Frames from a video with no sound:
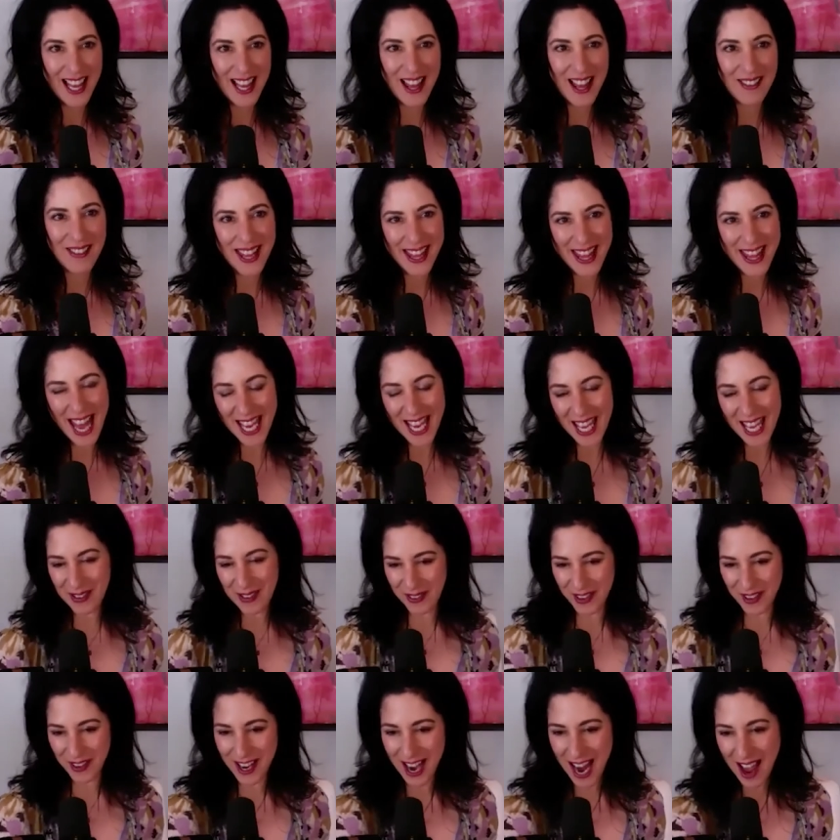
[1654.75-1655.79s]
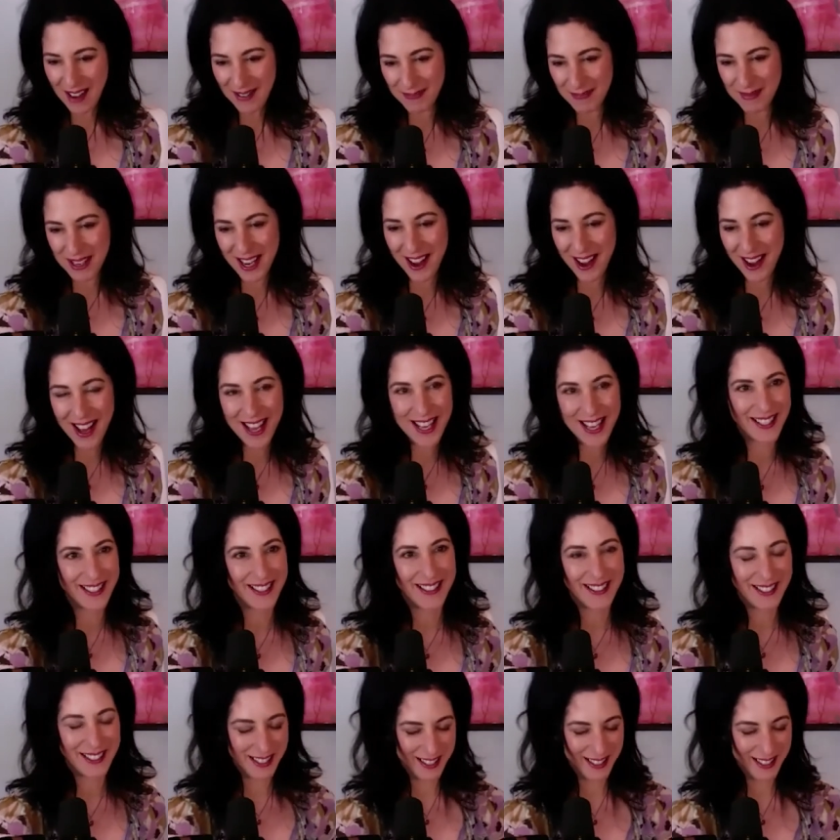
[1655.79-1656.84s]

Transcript: I love Todd? It. Thank you for having me on.